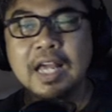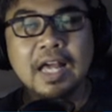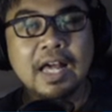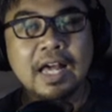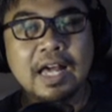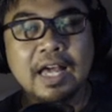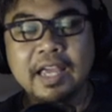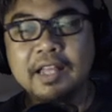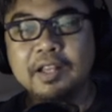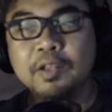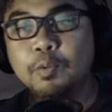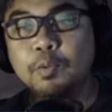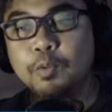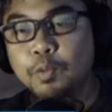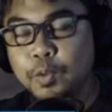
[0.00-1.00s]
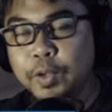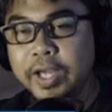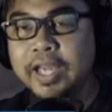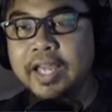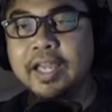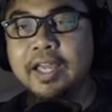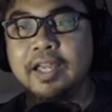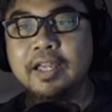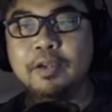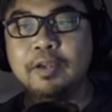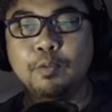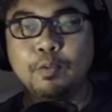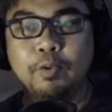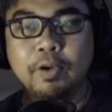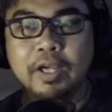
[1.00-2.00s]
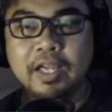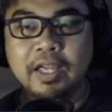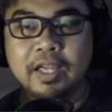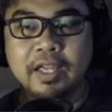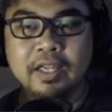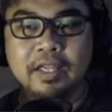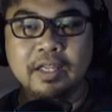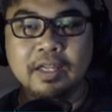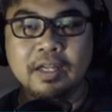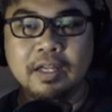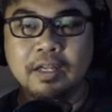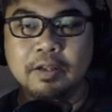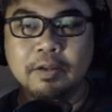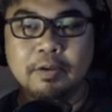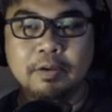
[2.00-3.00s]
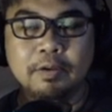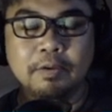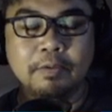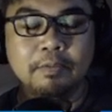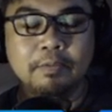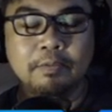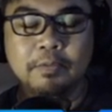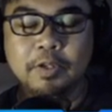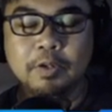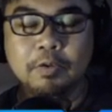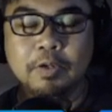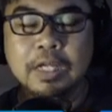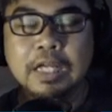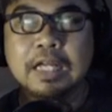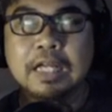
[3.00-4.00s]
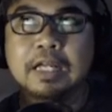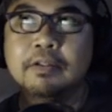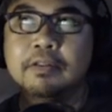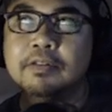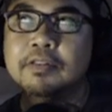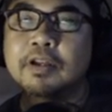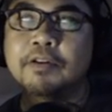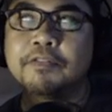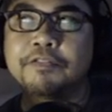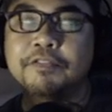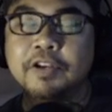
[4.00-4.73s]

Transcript: I had a way way uh, you know the free